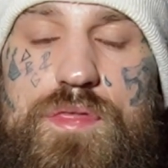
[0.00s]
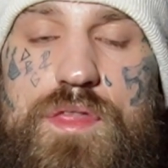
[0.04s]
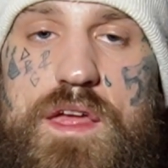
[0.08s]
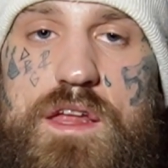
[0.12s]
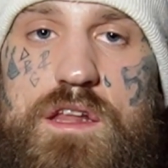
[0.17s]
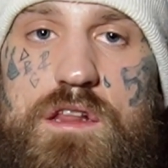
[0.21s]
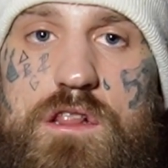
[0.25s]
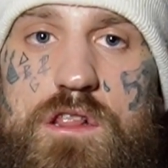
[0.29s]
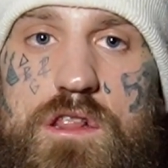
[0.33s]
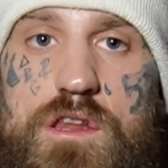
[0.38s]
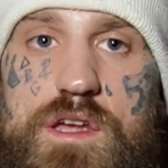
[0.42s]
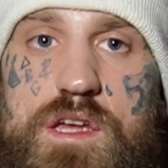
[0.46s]
They
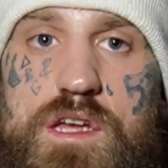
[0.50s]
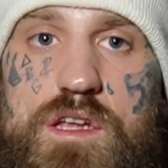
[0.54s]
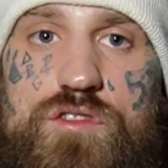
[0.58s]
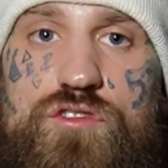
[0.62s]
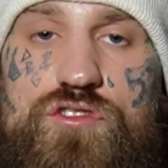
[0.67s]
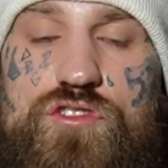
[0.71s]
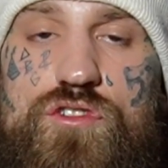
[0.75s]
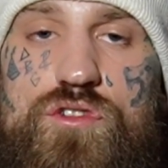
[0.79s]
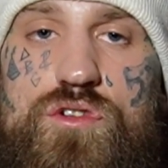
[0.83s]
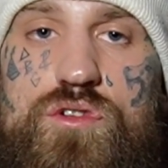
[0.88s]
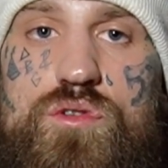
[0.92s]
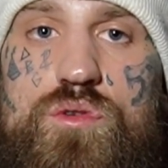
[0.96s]

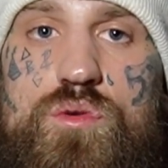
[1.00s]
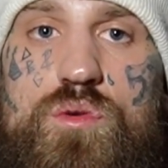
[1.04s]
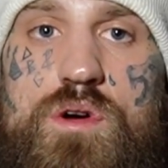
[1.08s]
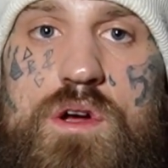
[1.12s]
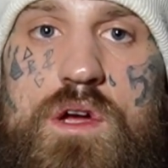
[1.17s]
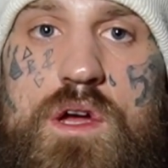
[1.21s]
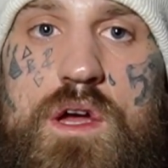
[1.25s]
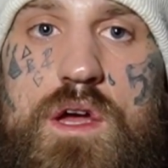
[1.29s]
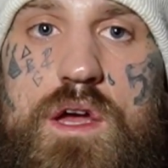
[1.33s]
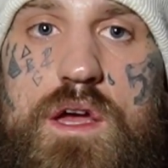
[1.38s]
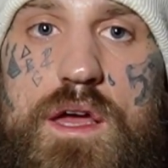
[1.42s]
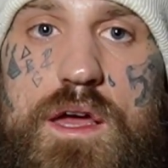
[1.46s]
lead you
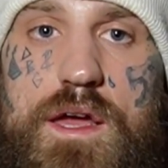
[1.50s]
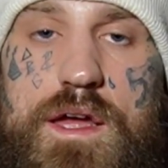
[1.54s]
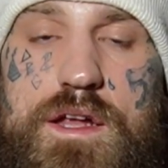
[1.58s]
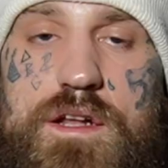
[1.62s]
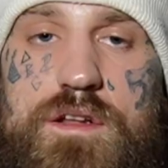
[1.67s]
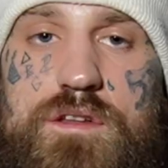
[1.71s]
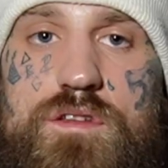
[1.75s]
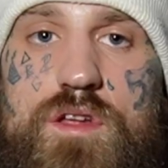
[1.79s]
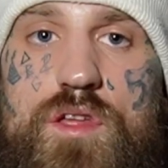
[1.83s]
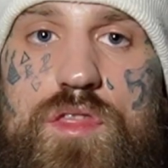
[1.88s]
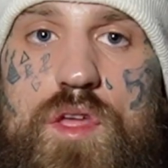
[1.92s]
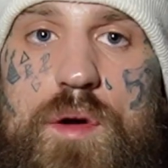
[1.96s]

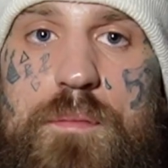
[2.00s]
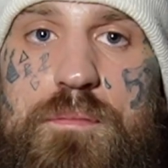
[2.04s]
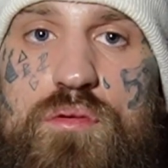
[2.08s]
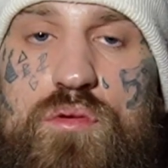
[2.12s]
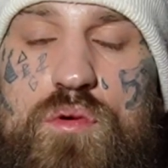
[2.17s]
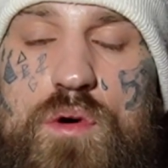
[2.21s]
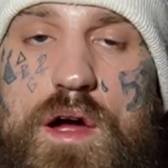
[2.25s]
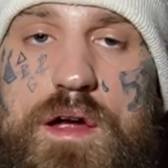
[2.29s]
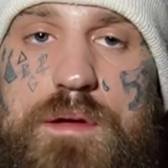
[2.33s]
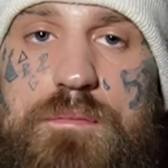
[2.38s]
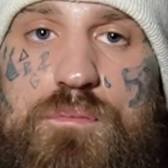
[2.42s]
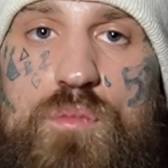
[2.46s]
into the
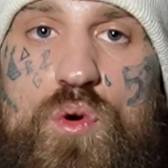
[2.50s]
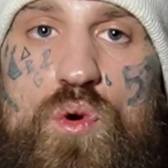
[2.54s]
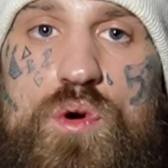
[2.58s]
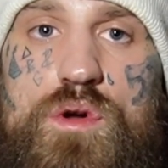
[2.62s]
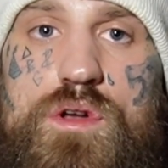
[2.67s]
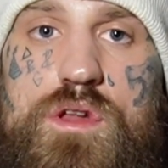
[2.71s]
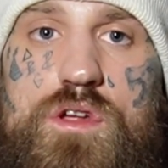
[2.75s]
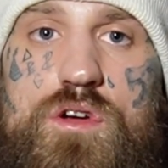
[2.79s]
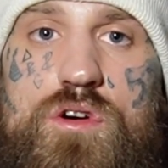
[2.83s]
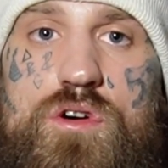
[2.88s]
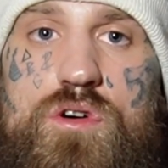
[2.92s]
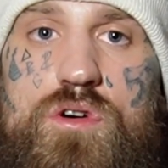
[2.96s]

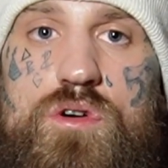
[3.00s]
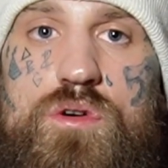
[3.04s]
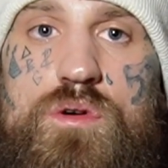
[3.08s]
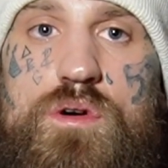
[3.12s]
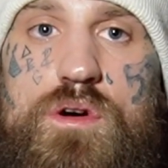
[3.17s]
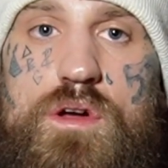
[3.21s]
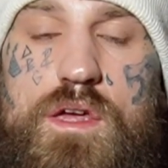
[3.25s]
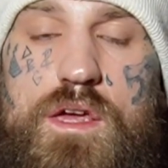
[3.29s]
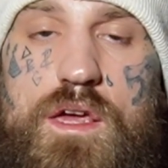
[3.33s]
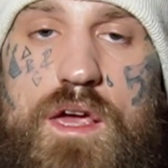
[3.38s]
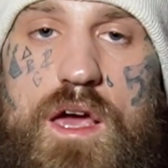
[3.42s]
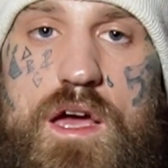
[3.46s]

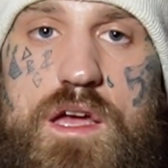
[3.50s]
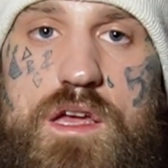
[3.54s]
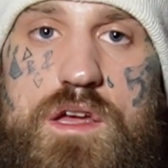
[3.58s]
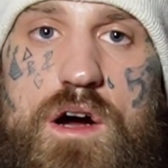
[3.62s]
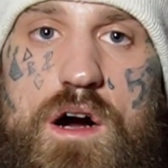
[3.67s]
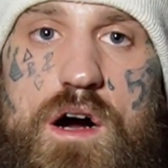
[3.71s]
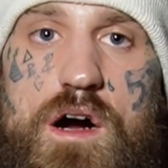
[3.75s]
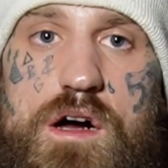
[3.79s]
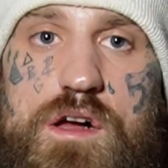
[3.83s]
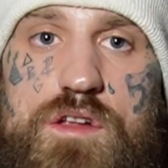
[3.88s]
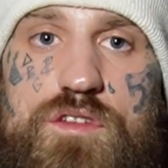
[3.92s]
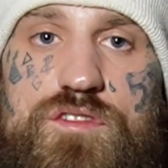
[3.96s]
primordial
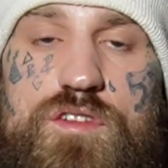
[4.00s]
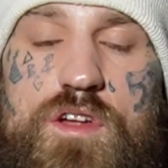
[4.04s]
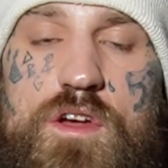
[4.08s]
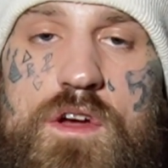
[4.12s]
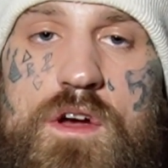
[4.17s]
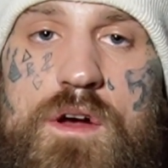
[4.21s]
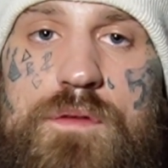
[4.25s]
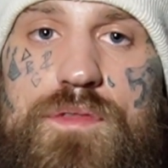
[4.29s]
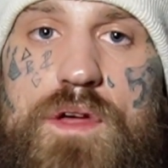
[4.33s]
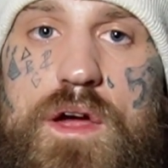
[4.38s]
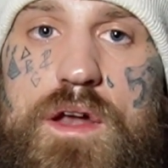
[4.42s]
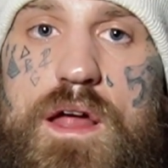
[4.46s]
chaos
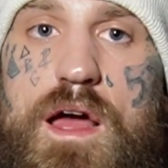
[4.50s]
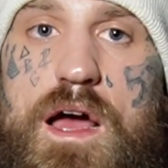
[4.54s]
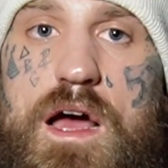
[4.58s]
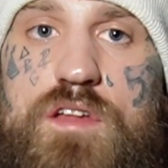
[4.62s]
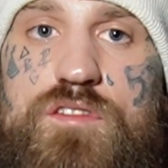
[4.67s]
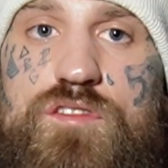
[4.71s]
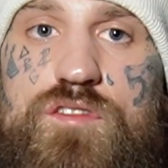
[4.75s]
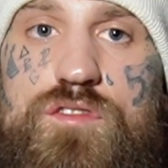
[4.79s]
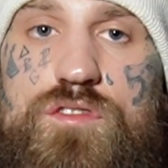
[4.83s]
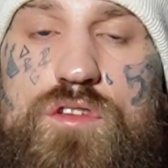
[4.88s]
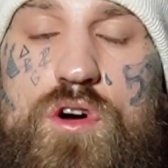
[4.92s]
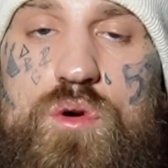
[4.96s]
that
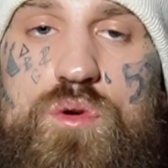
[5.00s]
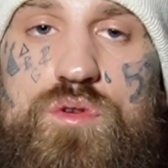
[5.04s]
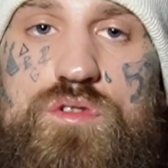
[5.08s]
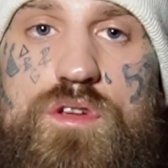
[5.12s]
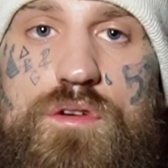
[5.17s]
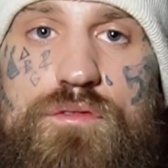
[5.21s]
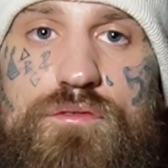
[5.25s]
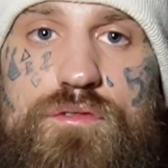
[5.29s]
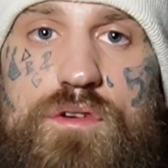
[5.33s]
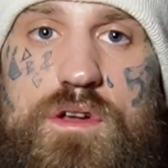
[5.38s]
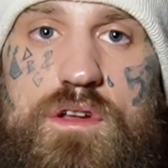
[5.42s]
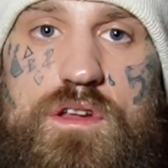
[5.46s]
has no
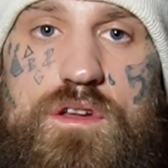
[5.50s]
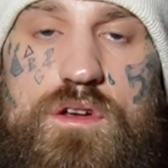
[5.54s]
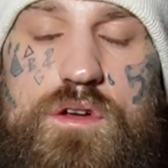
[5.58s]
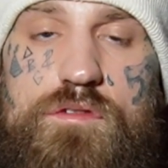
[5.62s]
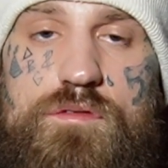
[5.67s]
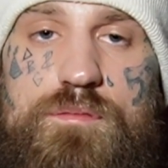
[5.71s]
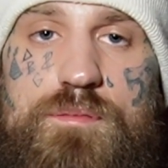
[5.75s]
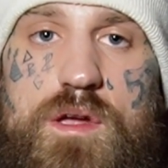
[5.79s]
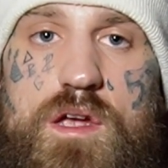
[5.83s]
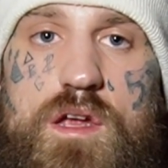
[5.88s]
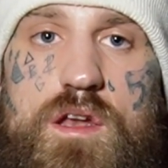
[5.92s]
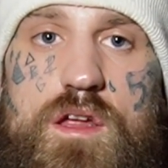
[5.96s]

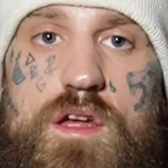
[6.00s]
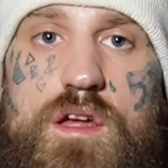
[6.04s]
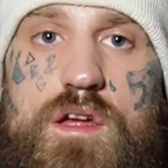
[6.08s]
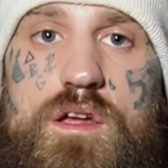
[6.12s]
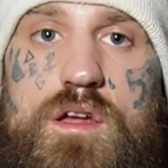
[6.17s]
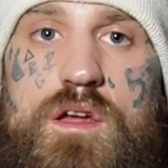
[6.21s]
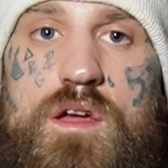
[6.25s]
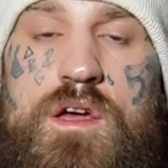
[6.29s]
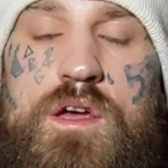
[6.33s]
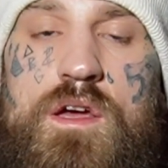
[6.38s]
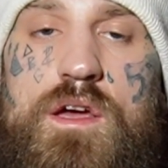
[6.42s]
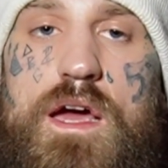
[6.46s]
definitive meaning.